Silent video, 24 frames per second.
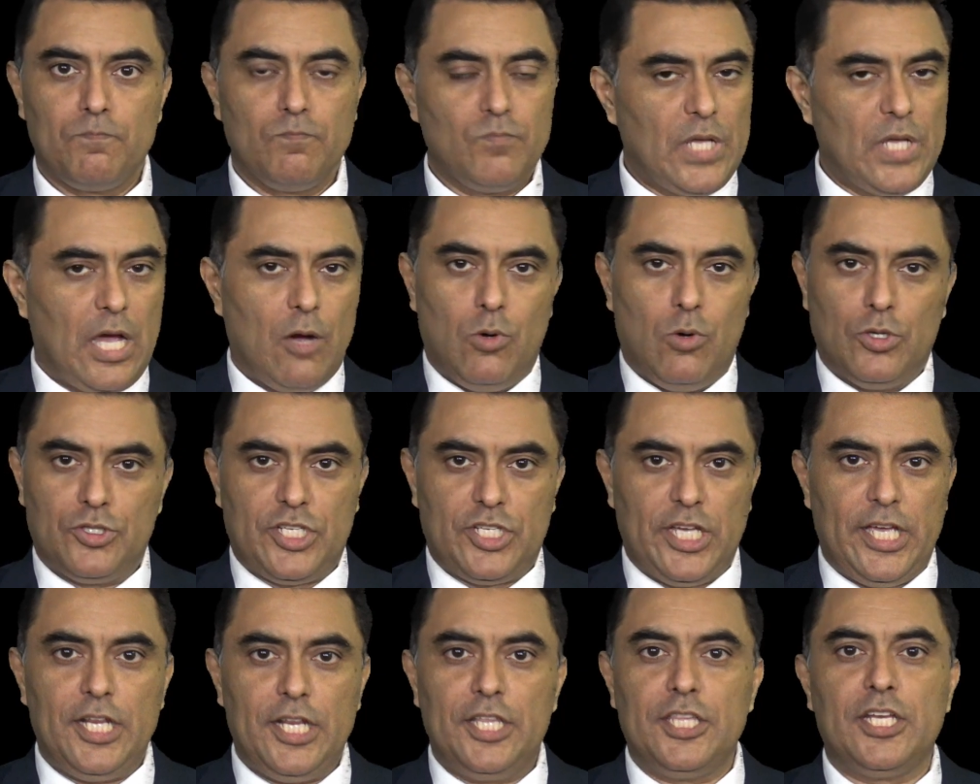I won't
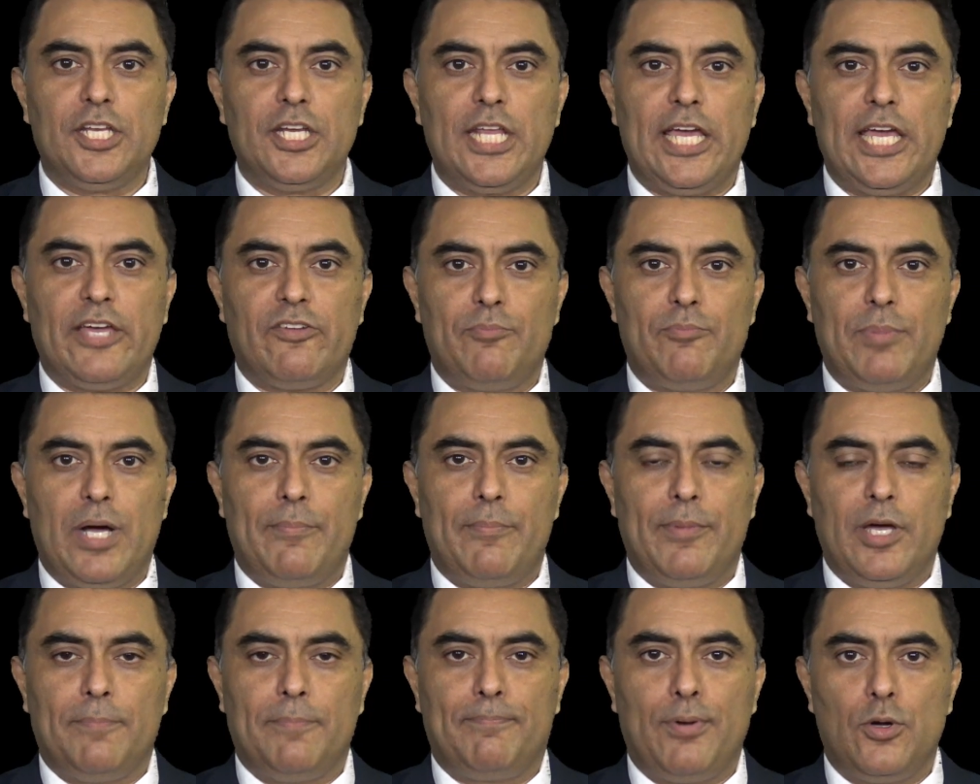say anything negative about
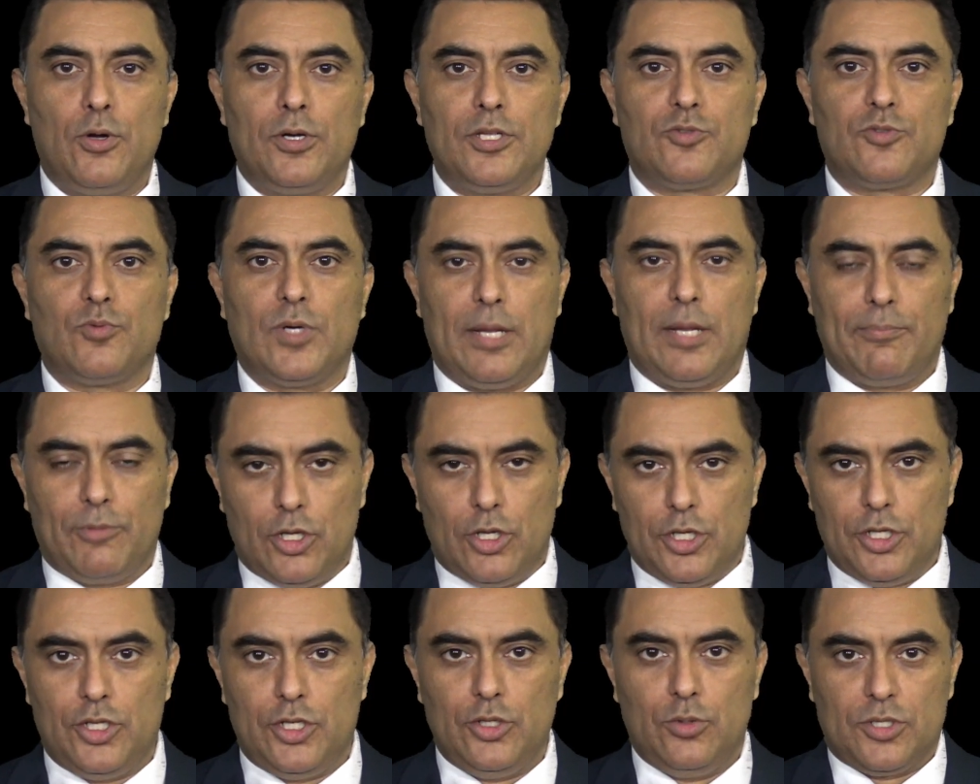my opponents. What I'm going
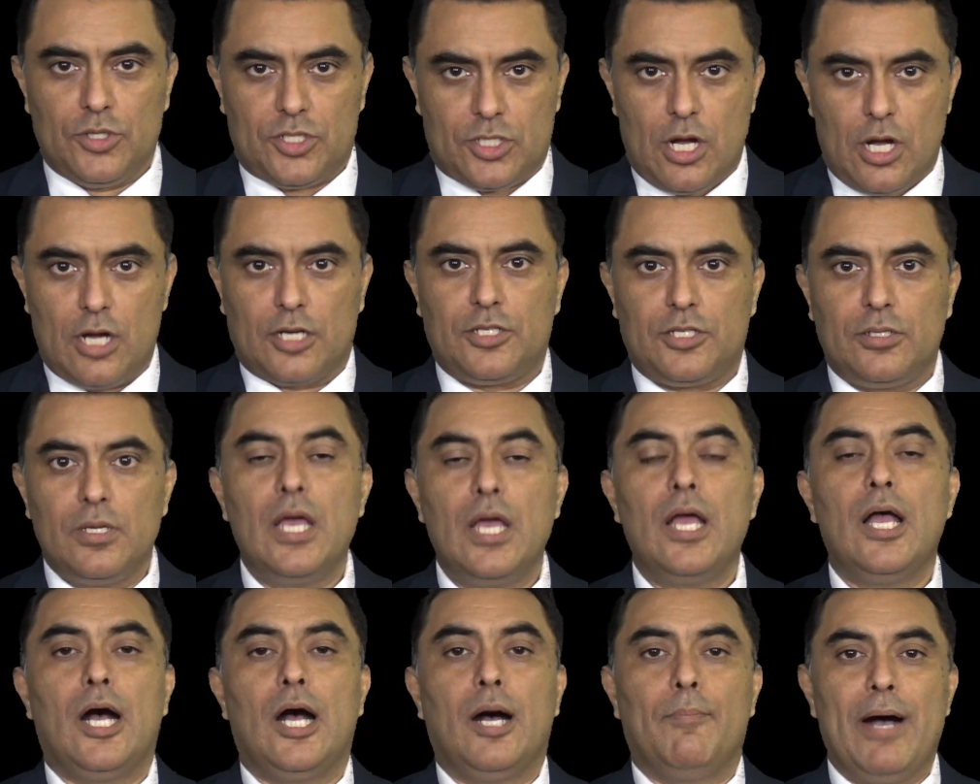to do is talk
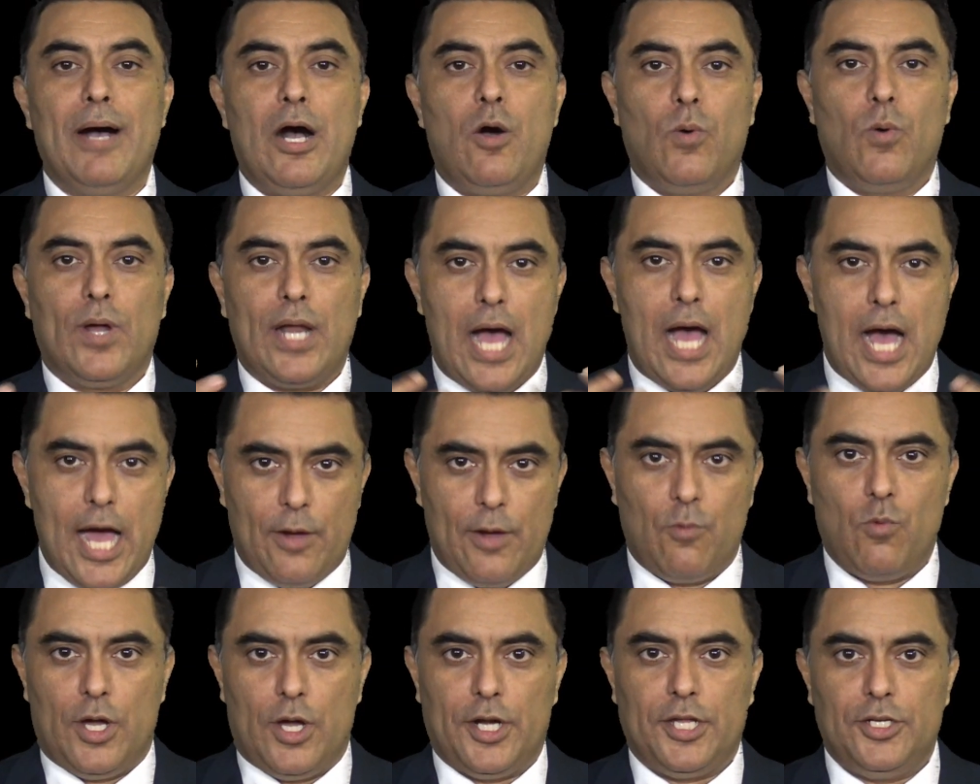about what I
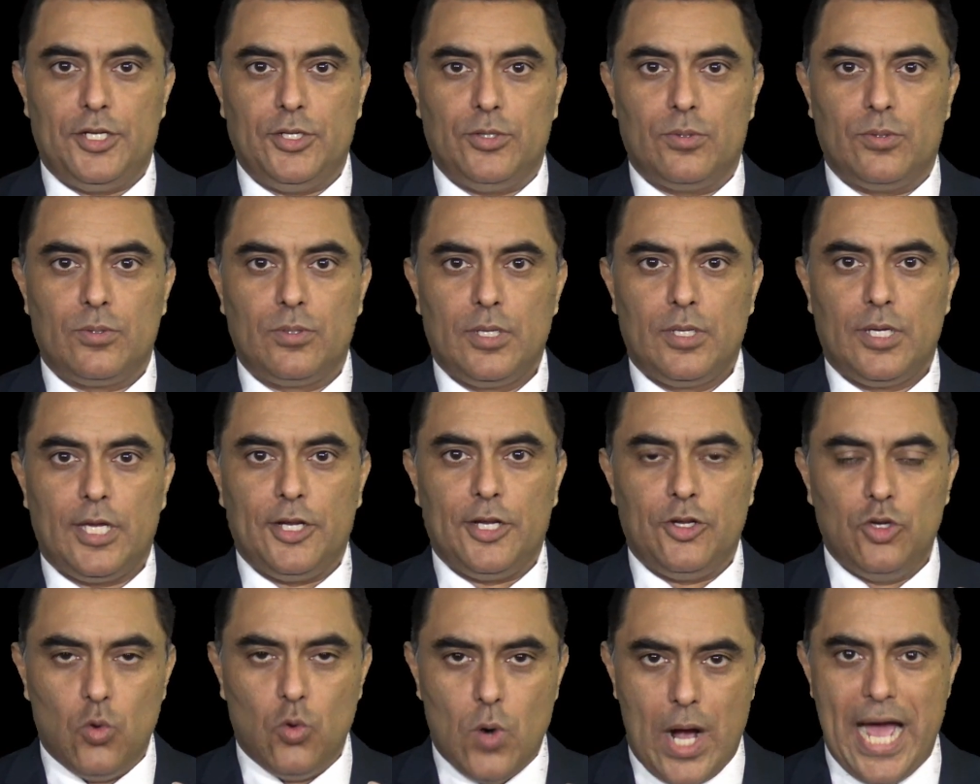want to do and
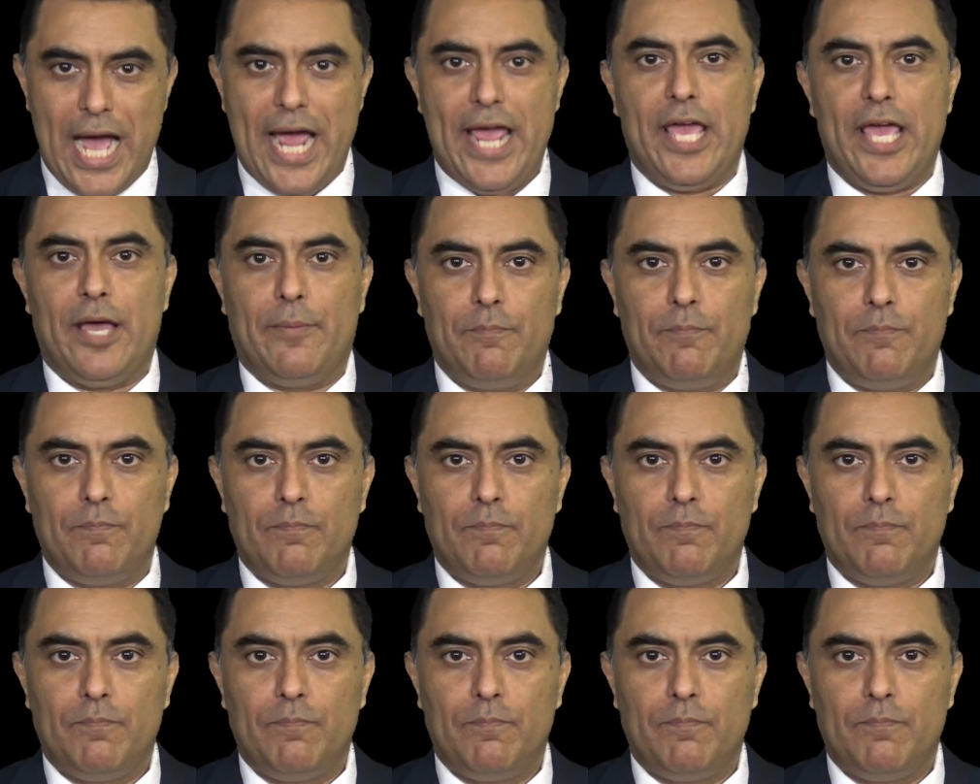who I am.